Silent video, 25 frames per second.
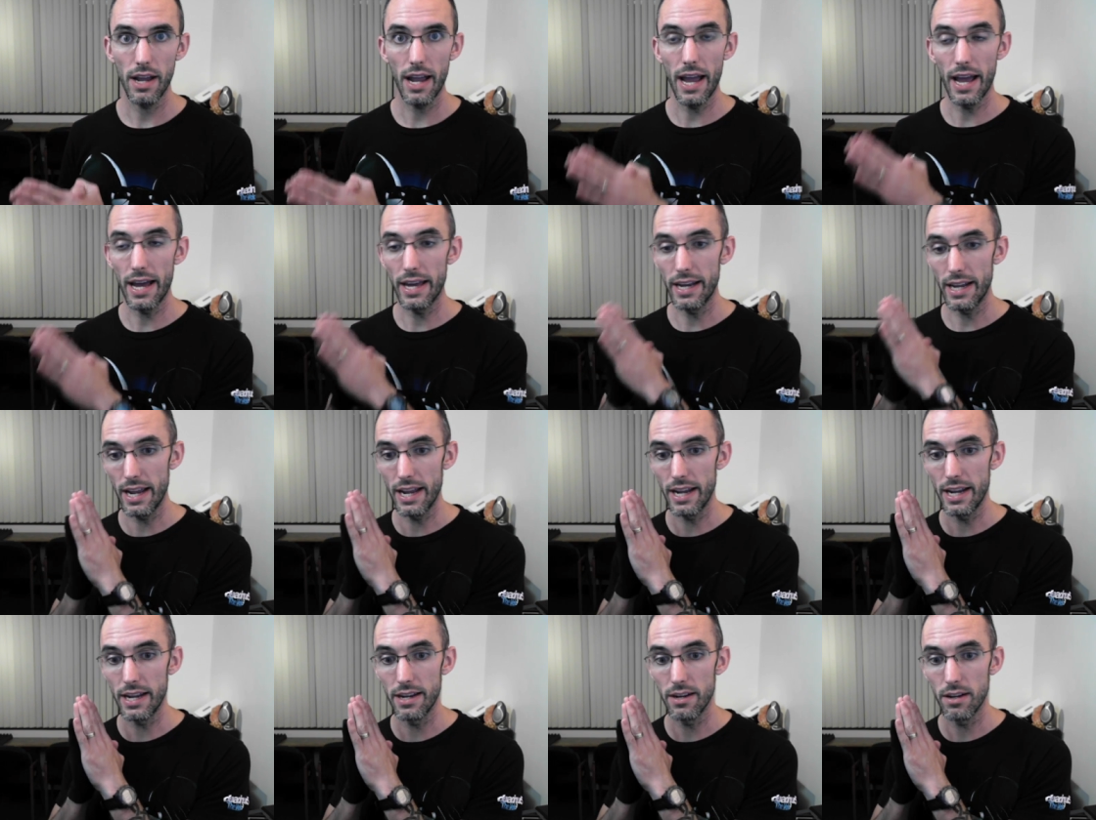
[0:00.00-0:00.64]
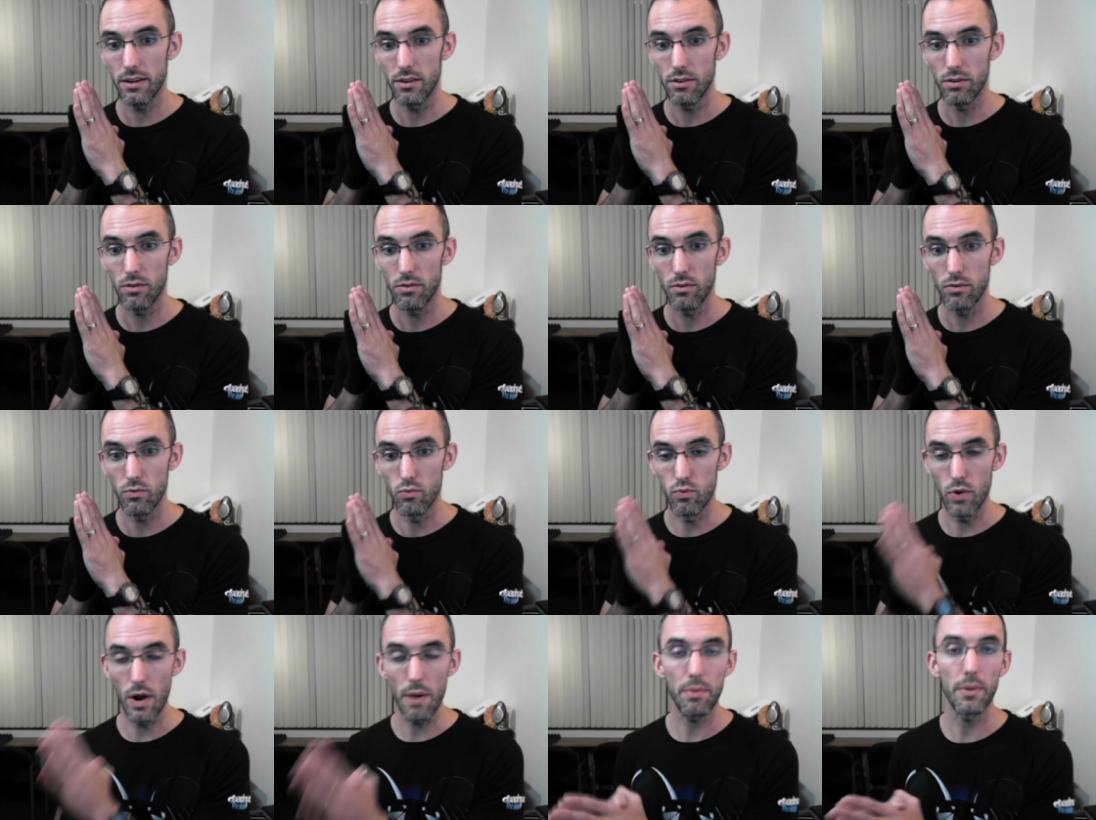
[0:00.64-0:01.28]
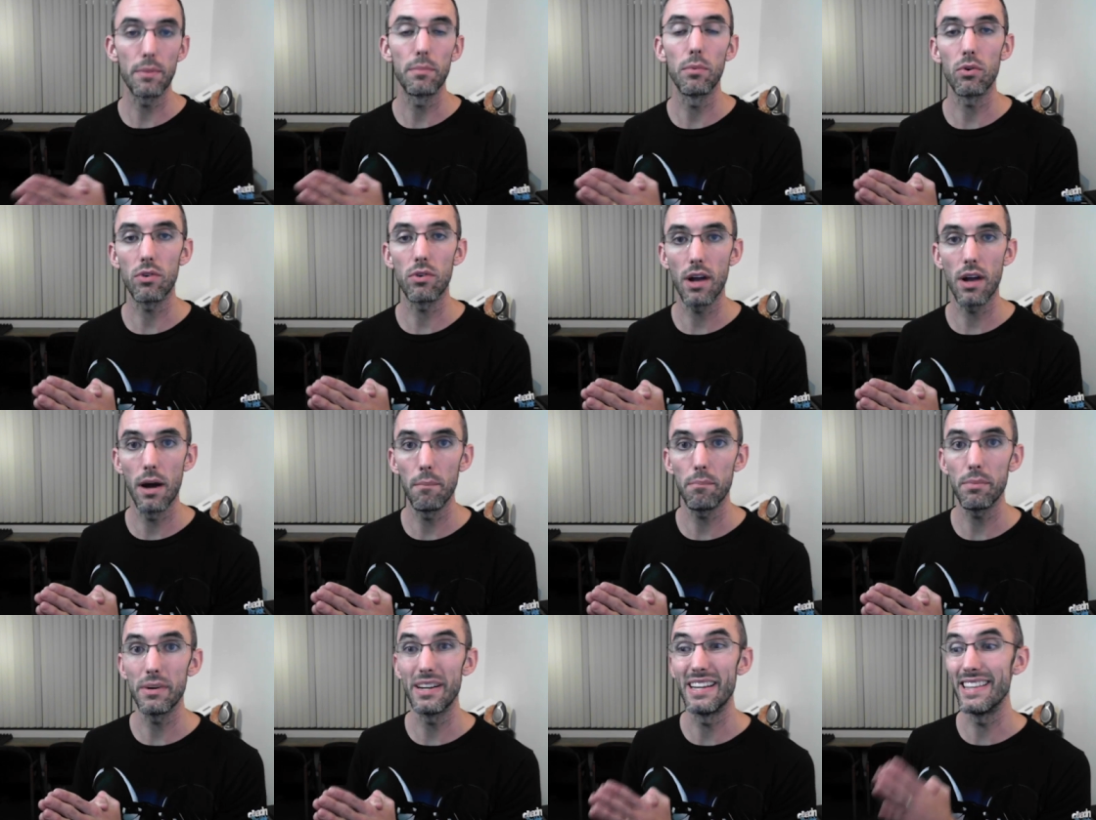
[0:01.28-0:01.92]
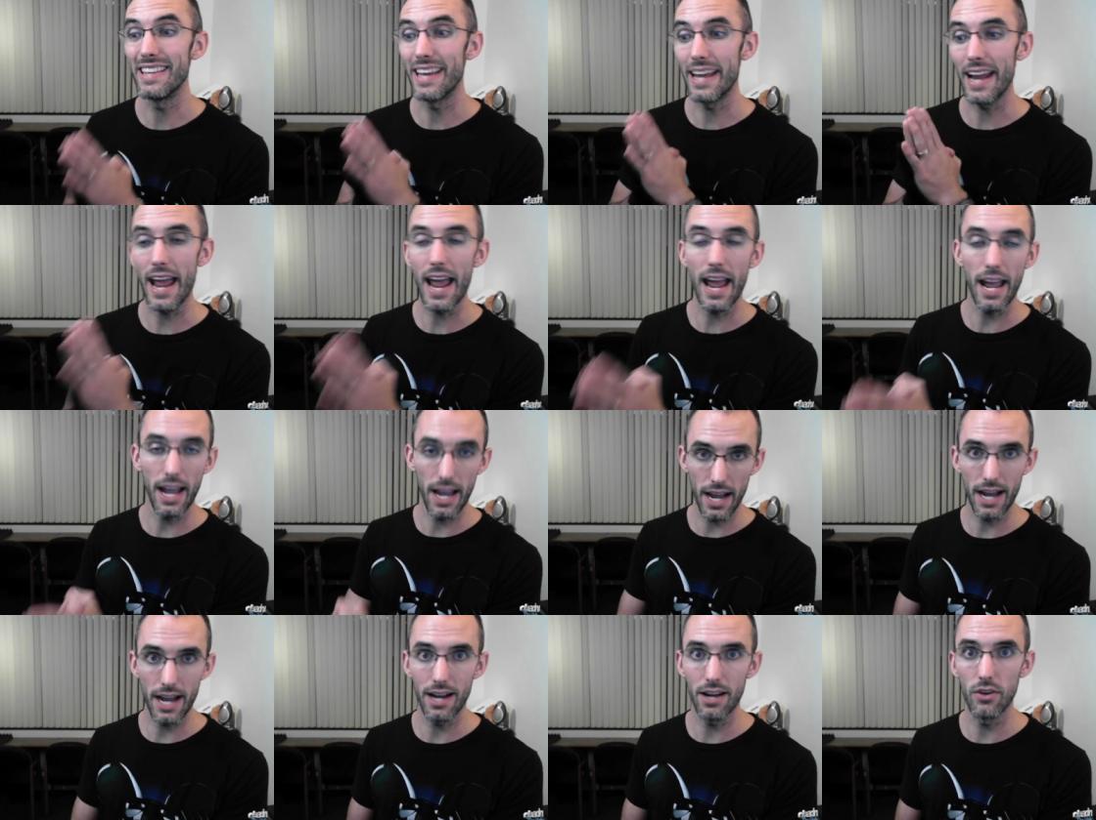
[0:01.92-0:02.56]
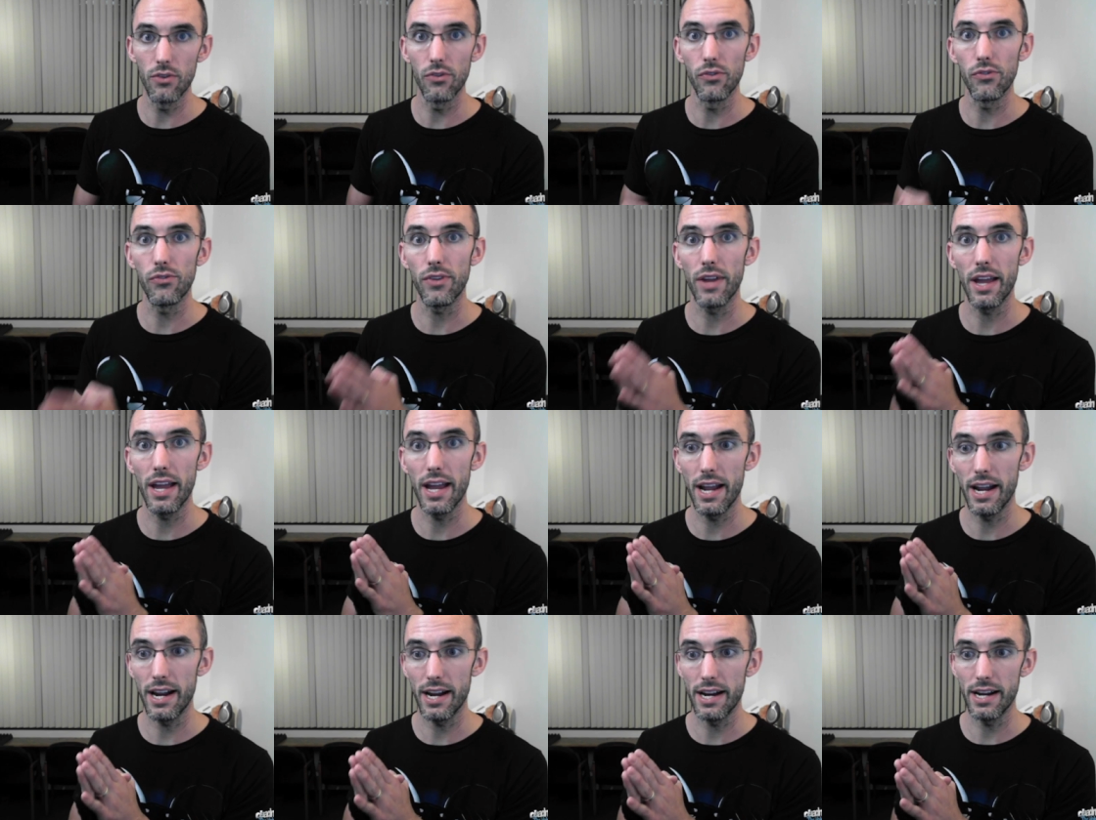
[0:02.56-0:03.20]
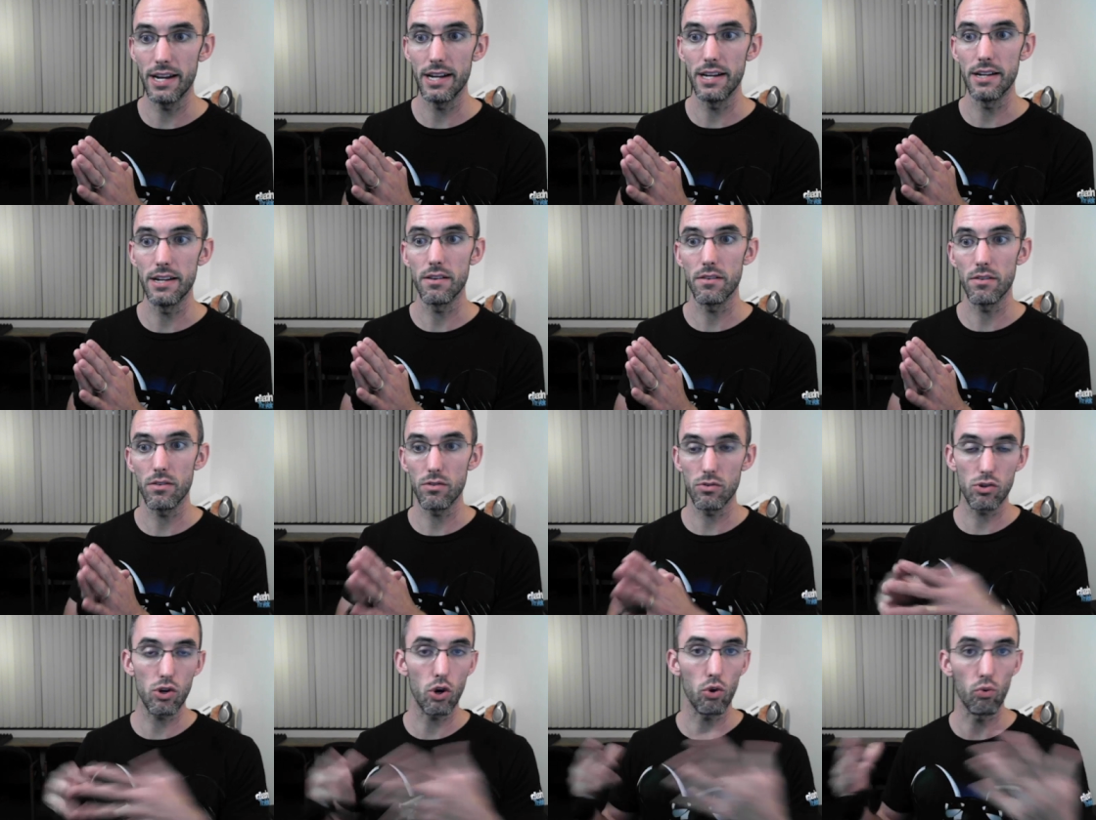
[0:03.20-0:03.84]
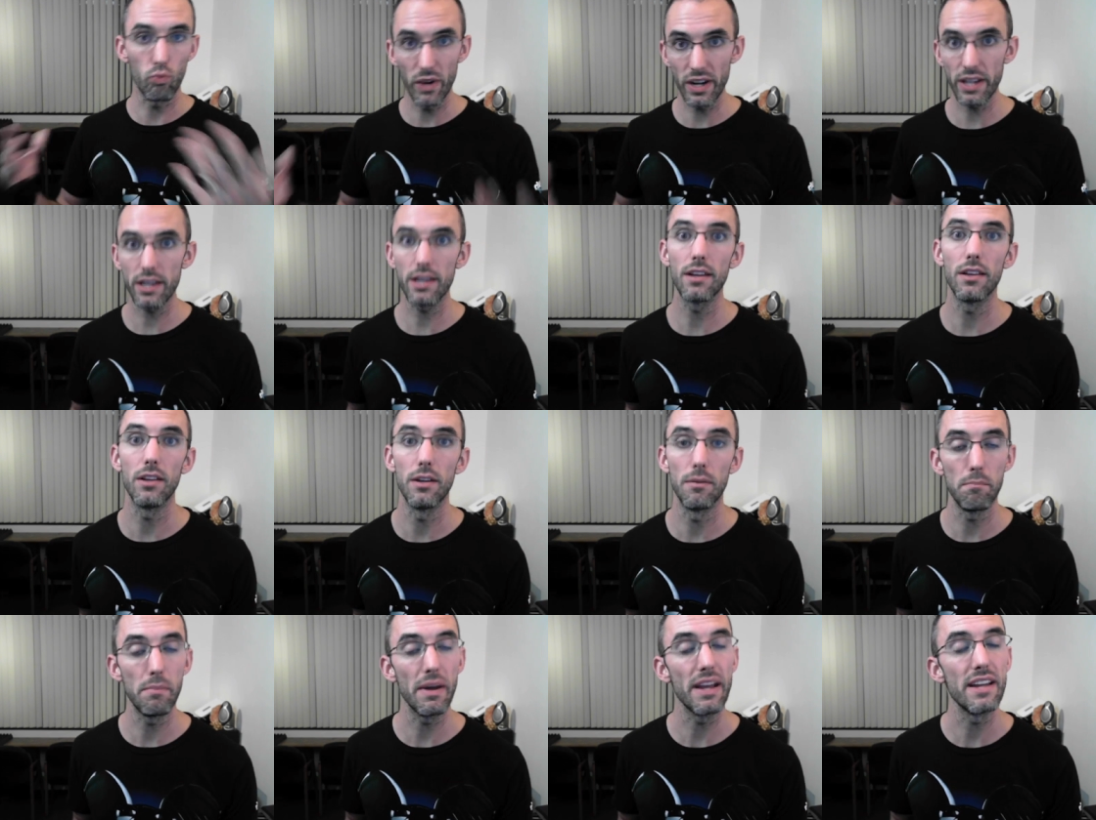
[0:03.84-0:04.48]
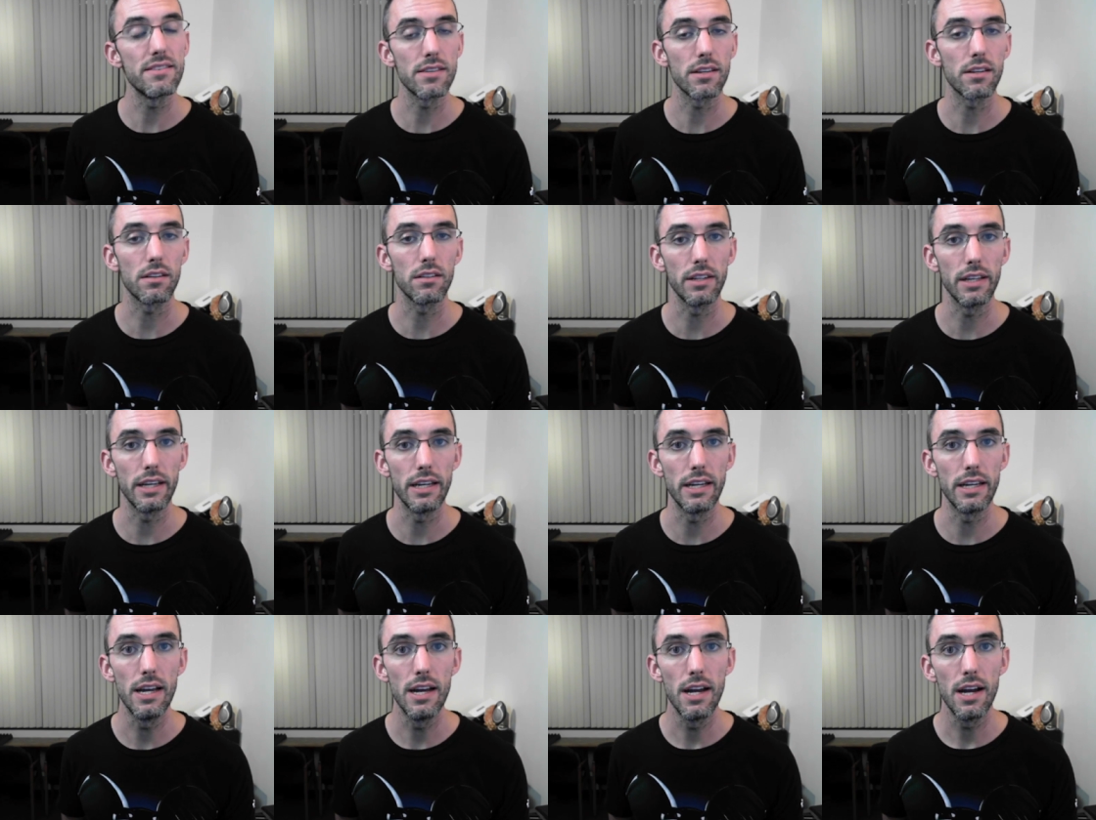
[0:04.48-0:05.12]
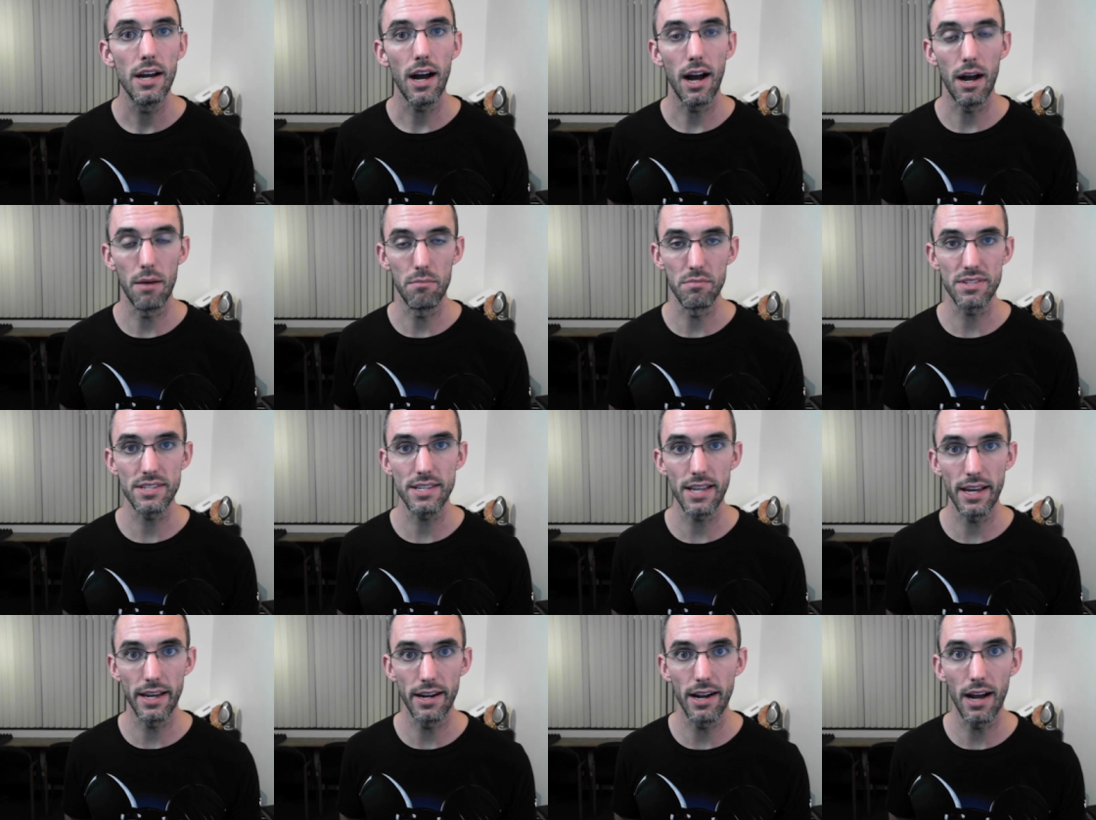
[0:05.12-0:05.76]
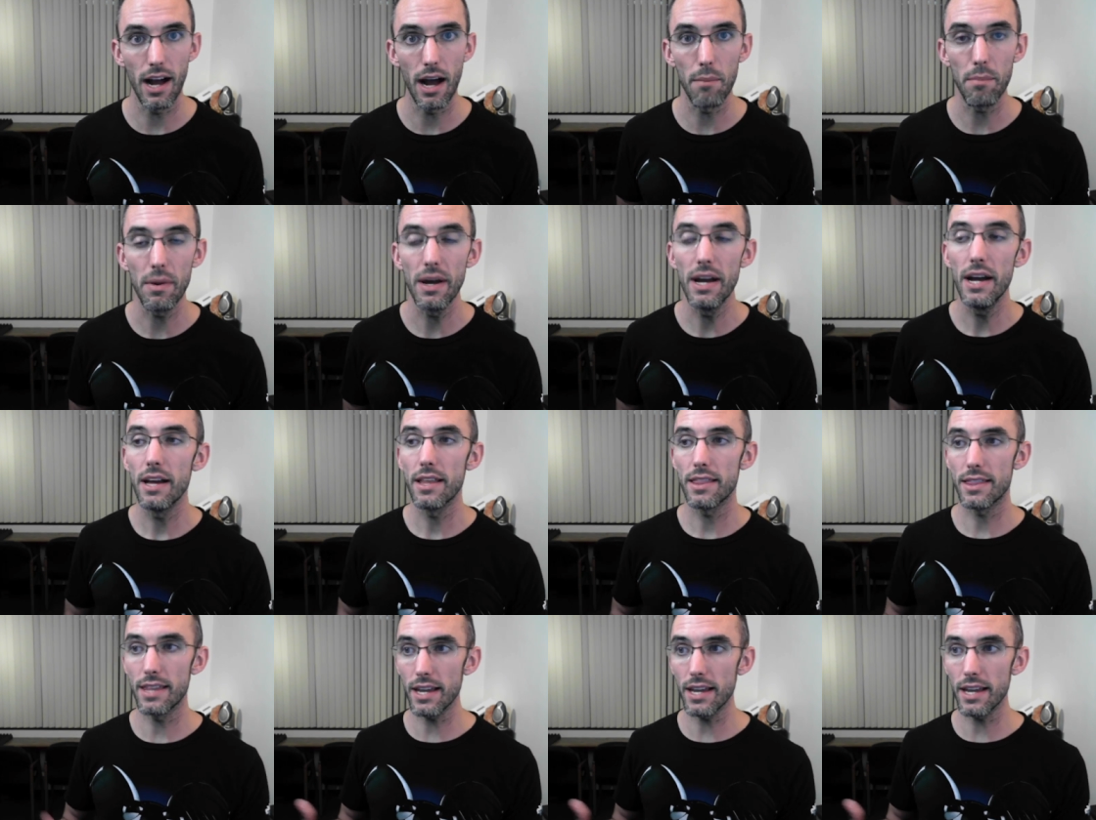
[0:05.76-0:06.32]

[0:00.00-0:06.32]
at a reputable company that has a curriculum basically um, set up.